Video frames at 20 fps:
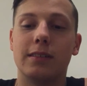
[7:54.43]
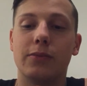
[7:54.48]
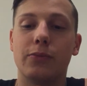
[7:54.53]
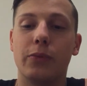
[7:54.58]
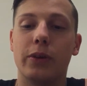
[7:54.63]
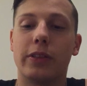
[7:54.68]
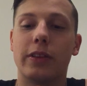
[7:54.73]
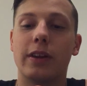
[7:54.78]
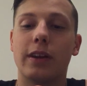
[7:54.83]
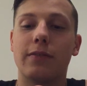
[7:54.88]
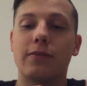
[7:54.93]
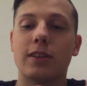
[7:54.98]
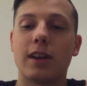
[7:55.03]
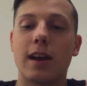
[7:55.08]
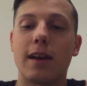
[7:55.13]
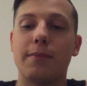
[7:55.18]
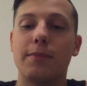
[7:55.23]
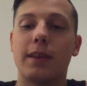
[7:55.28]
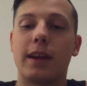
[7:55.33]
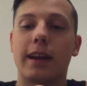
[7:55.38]
with enough
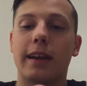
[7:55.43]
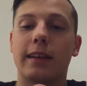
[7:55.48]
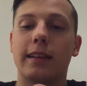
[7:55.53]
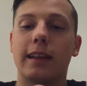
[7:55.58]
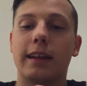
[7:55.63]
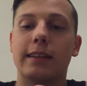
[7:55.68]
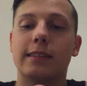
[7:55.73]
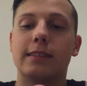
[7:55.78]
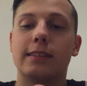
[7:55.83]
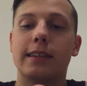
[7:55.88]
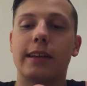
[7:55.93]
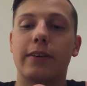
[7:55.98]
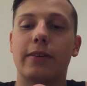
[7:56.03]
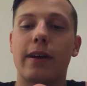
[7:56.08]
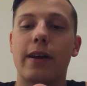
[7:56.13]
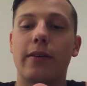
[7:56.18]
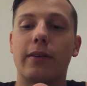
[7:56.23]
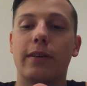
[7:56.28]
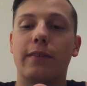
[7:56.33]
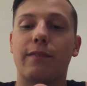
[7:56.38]
time that I can like sit
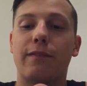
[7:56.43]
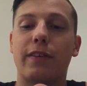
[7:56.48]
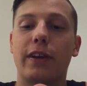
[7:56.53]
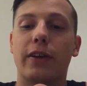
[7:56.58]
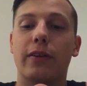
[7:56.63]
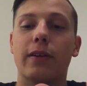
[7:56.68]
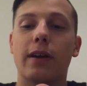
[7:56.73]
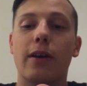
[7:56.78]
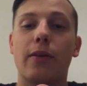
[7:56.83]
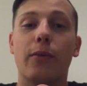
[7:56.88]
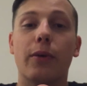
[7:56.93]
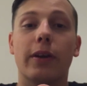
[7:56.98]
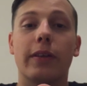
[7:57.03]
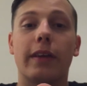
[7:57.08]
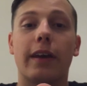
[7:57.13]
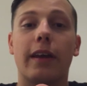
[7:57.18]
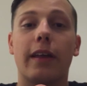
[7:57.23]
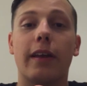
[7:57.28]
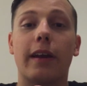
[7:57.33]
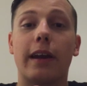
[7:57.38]
around and figure out where
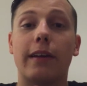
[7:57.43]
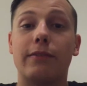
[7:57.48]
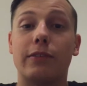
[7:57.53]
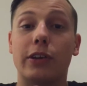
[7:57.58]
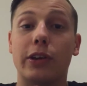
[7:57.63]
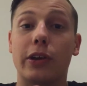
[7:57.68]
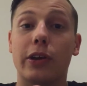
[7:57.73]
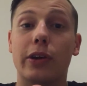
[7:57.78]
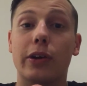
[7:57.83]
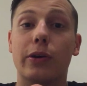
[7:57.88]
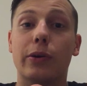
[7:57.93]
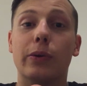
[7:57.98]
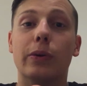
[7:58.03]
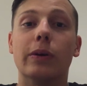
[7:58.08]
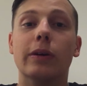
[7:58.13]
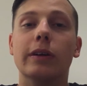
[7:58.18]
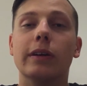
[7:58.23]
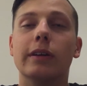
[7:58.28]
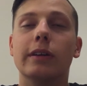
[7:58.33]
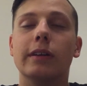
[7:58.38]
the hell I have to
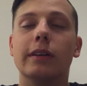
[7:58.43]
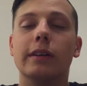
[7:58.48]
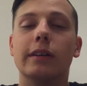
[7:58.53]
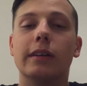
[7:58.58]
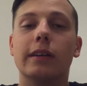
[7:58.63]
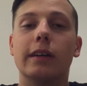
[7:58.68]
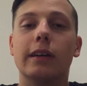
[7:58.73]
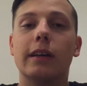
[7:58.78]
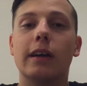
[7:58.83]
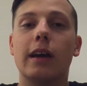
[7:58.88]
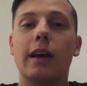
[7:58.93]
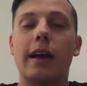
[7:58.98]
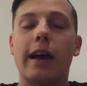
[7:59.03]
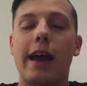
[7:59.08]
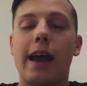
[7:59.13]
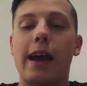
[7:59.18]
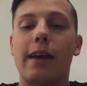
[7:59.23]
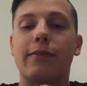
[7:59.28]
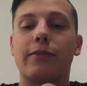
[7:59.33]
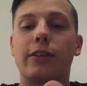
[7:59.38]
go uh,
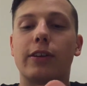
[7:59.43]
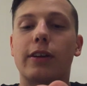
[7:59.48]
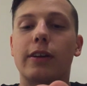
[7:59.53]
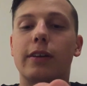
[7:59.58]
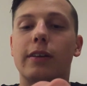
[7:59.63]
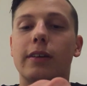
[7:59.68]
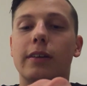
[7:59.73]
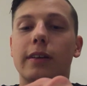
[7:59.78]
after